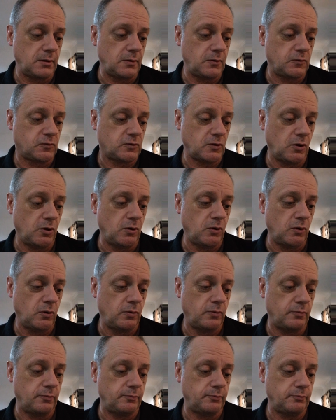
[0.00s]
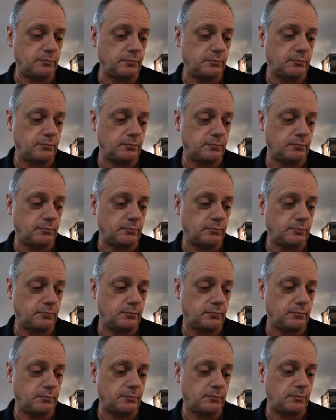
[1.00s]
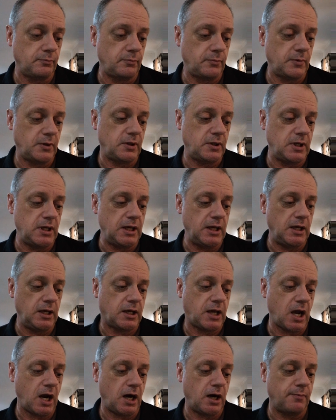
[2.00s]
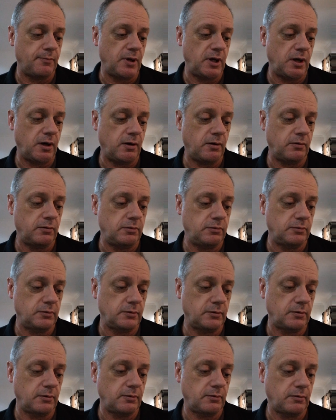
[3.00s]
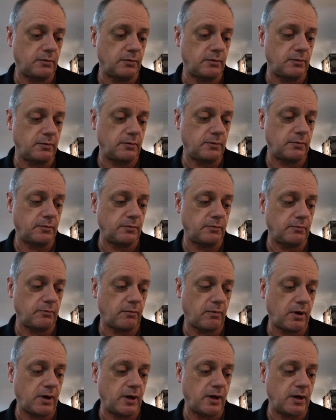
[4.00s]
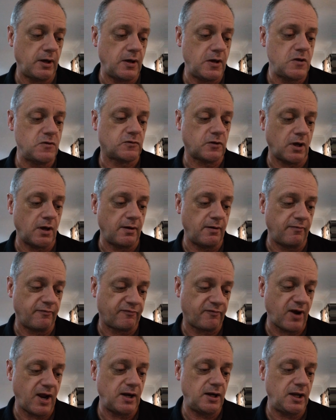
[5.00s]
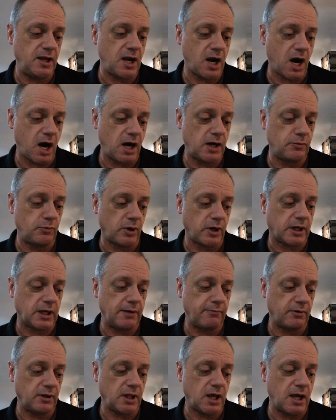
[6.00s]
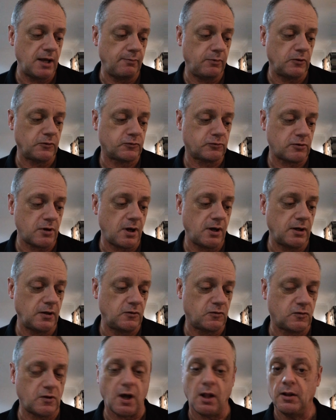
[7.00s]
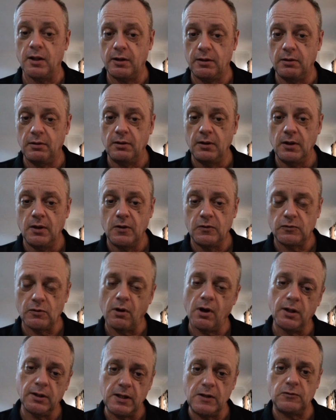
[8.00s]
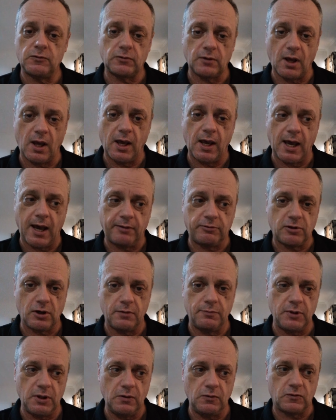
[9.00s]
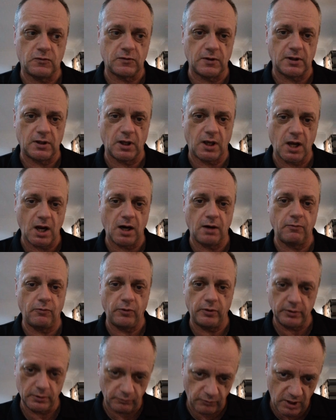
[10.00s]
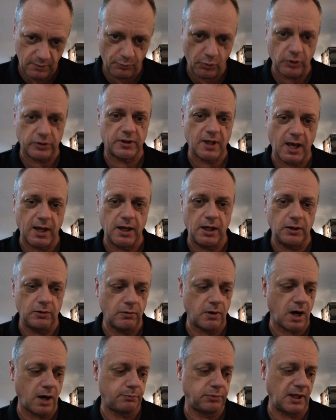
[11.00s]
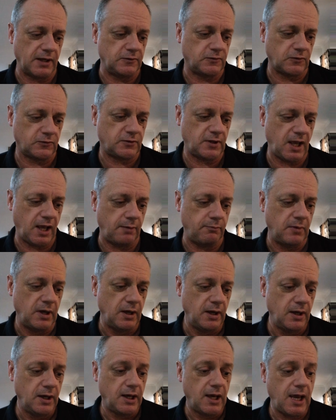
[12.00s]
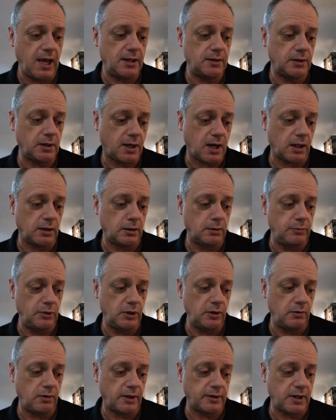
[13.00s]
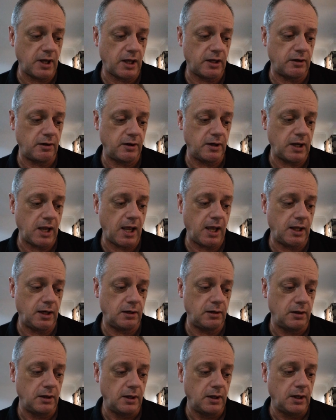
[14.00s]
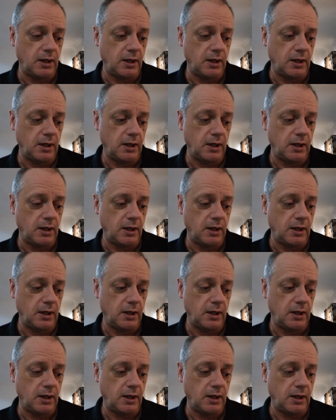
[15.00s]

so the Carabao is a friendly, hardworking, reliable, strong, and solid. So all these attributes that the Carabao, we put that into our place the same. And the color blue on the other end,